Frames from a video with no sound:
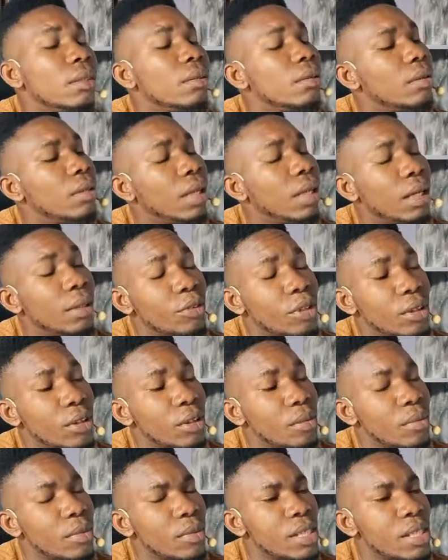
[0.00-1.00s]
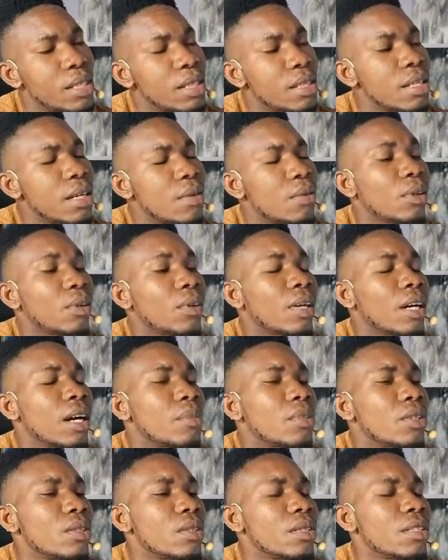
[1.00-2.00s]
I forgot the system will not
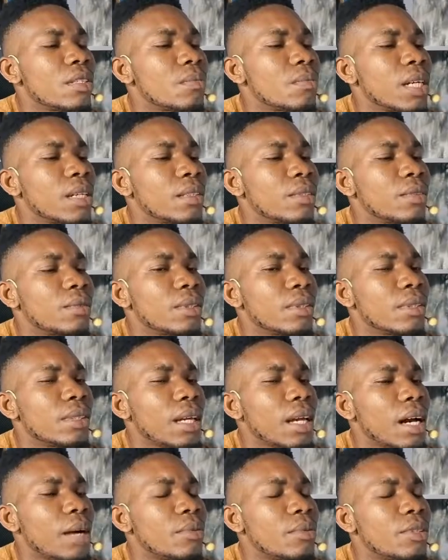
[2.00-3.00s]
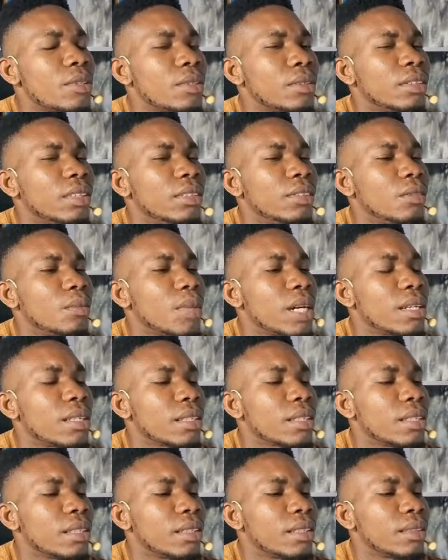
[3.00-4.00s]
capture this part. To still capture the normal
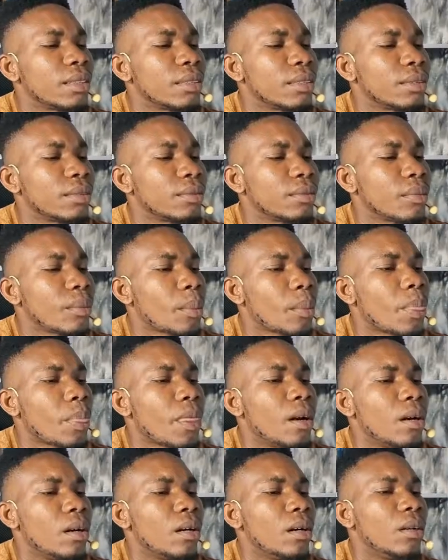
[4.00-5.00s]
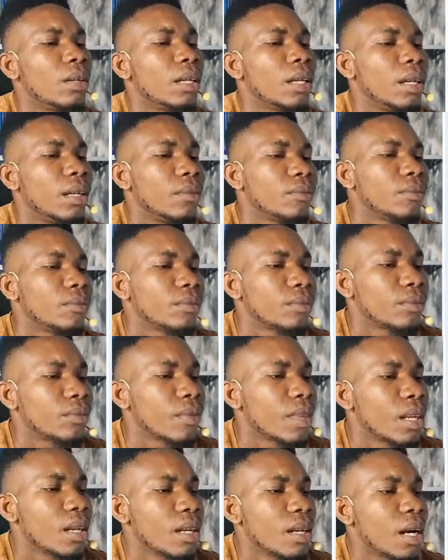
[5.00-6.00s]
screen. Okay.
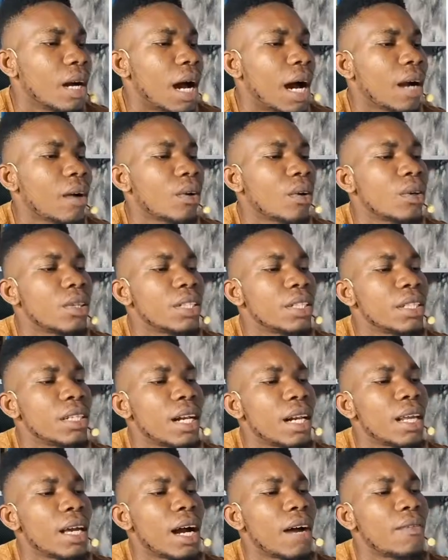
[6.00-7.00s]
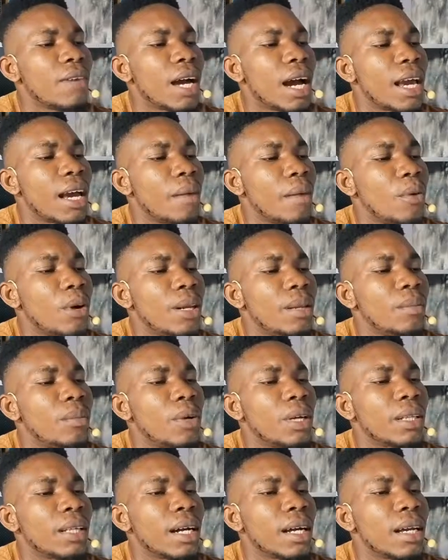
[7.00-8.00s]
Alcohol generally have a higher boiling
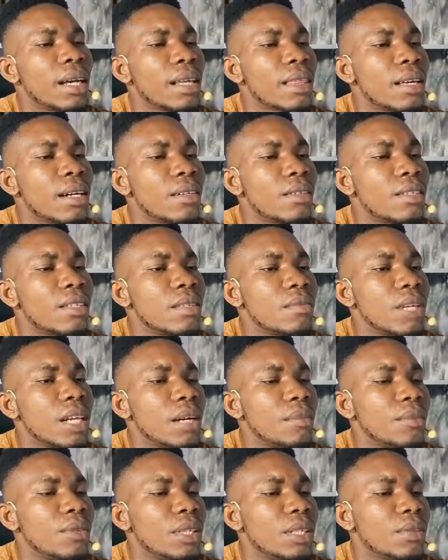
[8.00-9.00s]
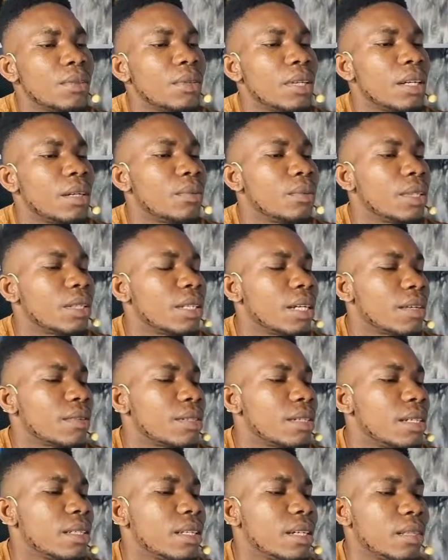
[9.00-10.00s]
point than ether of similar molecular weight. I've
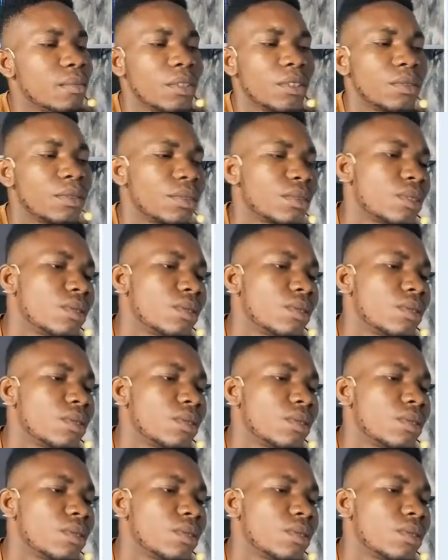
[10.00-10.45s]
said that before.